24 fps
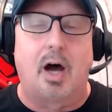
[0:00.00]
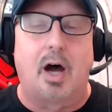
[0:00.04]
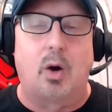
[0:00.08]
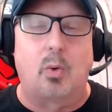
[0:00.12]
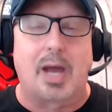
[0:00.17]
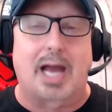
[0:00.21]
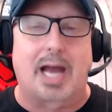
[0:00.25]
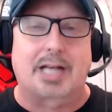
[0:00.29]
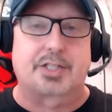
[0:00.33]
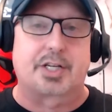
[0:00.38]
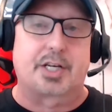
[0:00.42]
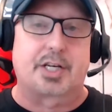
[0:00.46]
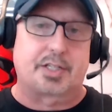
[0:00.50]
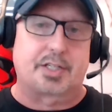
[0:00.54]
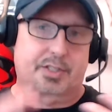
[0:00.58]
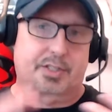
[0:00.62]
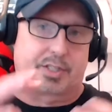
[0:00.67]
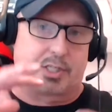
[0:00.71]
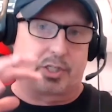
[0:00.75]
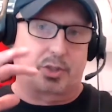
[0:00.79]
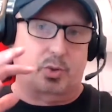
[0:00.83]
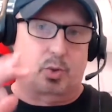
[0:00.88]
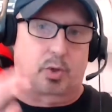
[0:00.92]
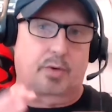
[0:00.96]
We actually get to
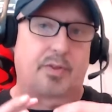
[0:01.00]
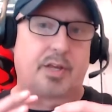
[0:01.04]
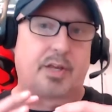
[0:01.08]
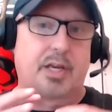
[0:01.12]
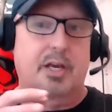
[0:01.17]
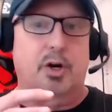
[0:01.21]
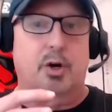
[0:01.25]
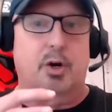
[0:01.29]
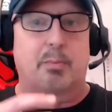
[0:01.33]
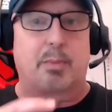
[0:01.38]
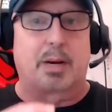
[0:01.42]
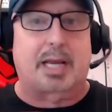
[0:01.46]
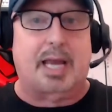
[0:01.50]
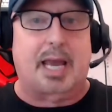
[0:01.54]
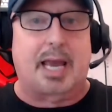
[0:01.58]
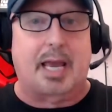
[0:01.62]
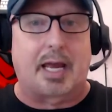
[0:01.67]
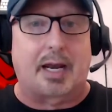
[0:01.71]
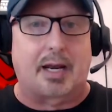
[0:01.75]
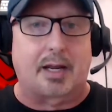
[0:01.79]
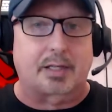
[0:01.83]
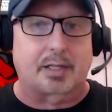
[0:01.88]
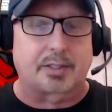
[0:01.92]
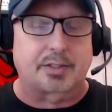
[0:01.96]
see sort of the inner
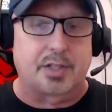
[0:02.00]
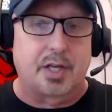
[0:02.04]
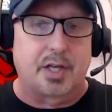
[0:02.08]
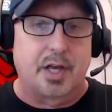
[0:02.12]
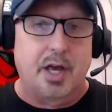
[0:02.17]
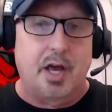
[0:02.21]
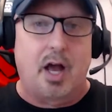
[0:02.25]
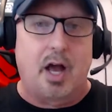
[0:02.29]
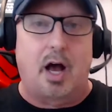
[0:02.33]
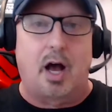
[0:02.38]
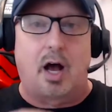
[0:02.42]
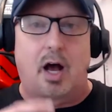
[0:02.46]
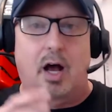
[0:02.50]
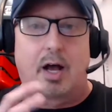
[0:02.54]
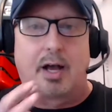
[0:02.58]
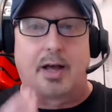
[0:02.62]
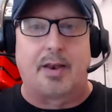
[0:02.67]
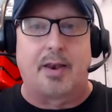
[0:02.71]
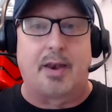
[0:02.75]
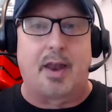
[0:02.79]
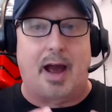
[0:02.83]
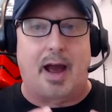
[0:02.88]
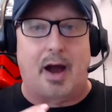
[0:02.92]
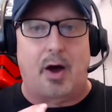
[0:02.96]
mechanics
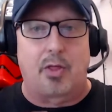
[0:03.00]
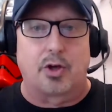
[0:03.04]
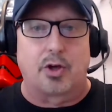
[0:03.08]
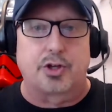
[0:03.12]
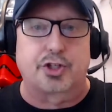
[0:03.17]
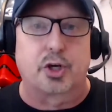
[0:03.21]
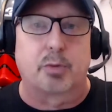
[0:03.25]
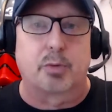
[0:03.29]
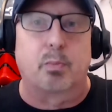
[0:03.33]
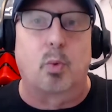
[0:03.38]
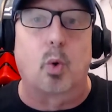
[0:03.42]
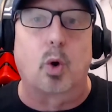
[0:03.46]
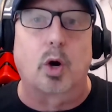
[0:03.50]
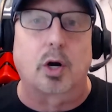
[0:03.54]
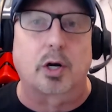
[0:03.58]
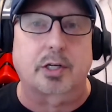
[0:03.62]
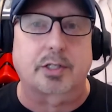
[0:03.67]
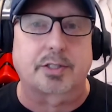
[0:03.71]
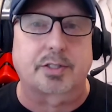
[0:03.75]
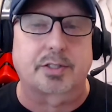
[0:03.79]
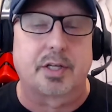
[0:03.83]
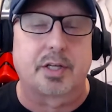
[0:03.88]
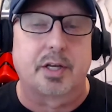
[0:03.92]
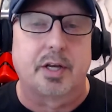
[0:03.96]
and how the ship
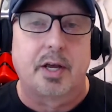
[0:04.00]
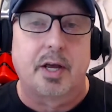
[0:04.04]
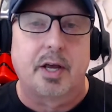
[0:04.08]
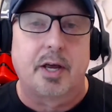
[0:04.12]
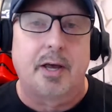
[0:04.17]
works.